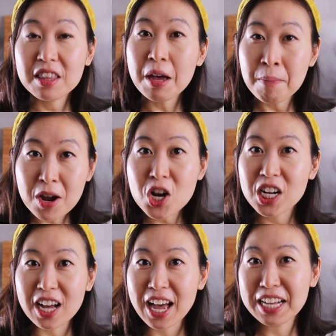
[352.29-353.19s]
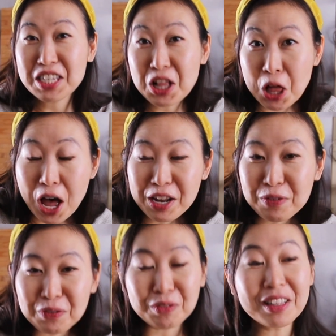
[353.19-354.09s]
America has a
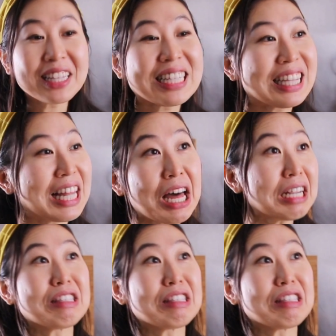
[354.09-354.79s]
lot of